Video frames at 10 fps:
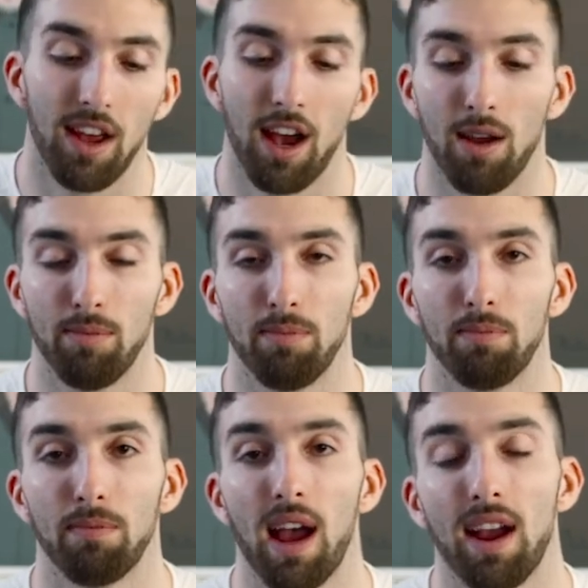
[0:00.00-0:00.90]

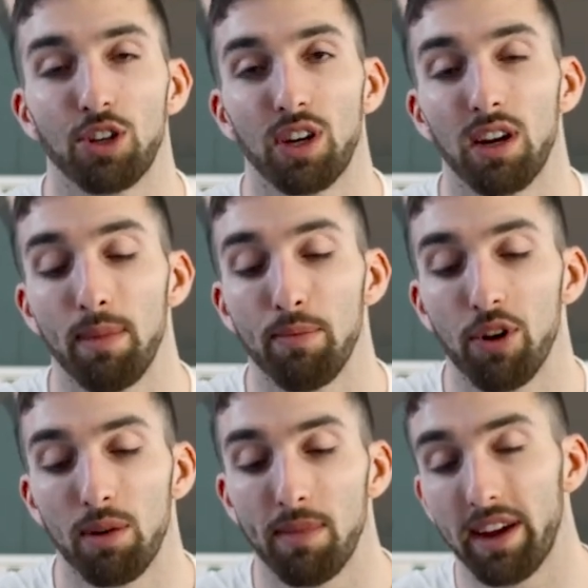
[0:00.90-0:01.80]
I'm actually gonna be
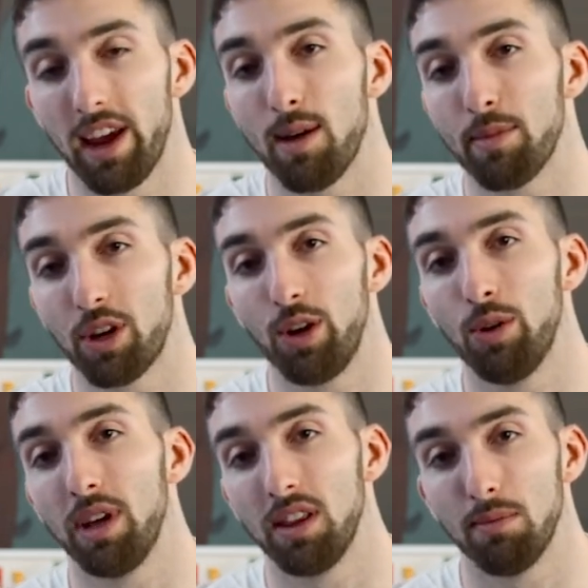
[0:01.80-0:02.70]
putting my camera
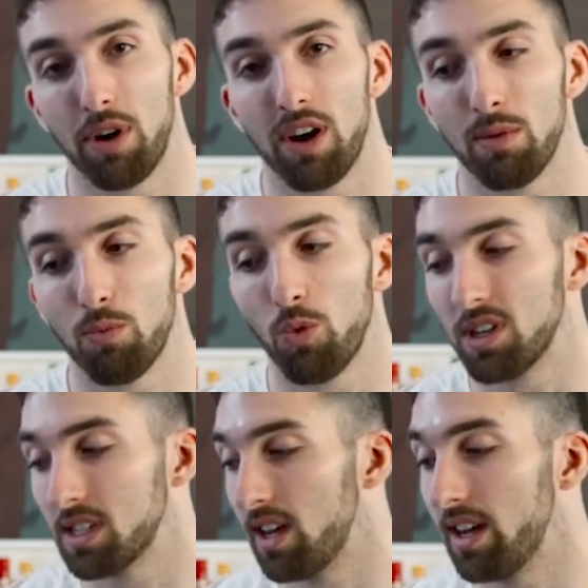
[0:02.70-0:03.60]
cube in the bottom
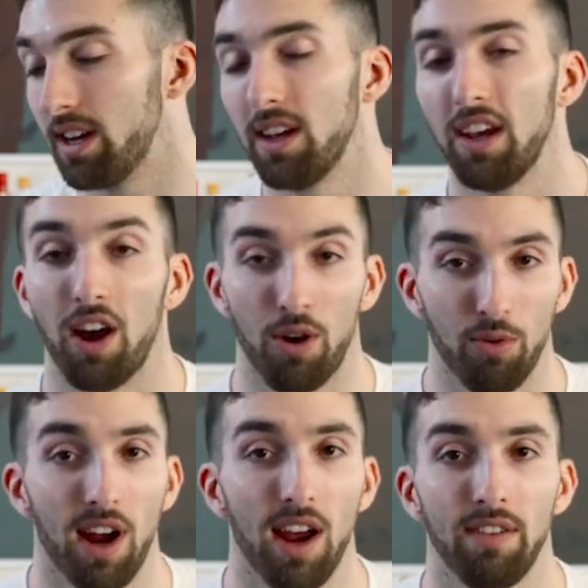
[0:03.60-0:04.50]
once I
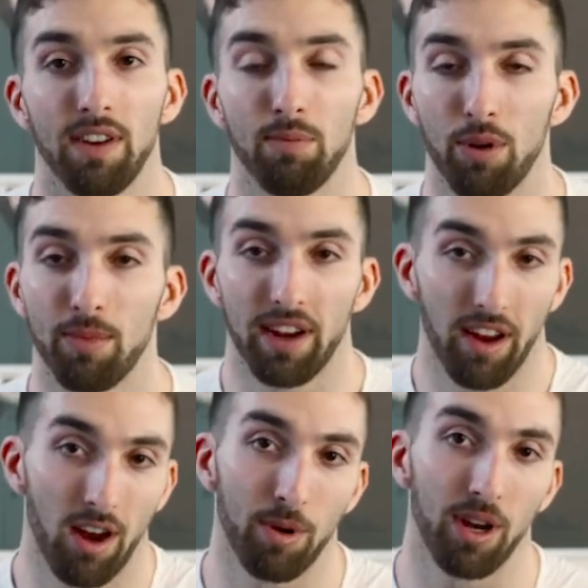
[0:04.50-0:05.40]
arrive and put my
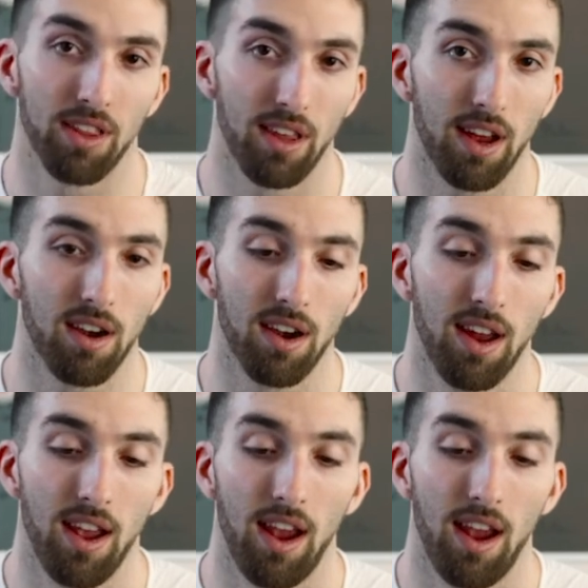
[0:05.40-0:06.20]
camera in there.